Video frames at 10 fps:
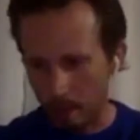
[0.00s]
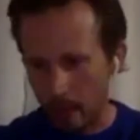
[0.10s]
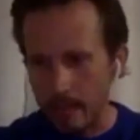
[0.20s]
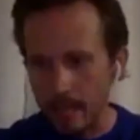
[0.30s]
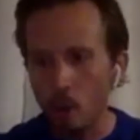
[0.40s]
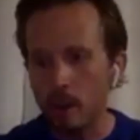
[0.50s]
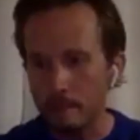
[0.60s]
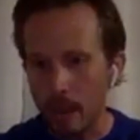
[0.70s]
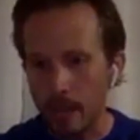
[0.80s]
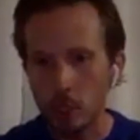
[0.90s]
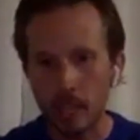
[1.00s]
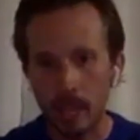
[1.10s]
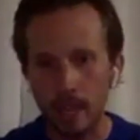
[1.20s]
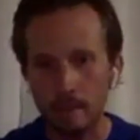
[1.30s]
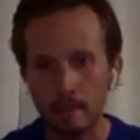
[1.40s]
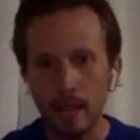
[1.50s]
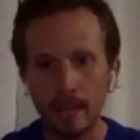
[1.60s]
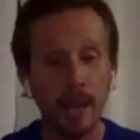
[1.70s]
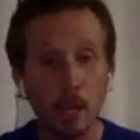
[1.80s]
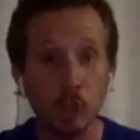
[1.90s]
can he go and manage a game?
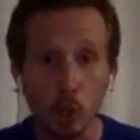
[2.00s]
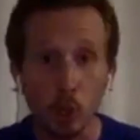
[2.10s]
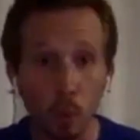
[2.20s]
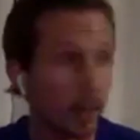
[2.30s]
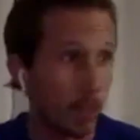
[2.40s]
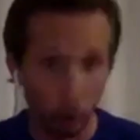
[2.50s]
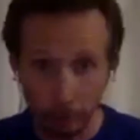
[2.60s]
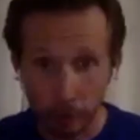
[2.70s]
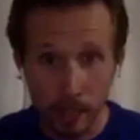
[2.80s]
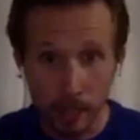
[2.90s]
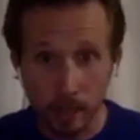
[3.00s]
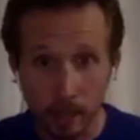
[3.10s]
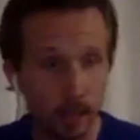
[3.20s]
Can he do what Dilfer did?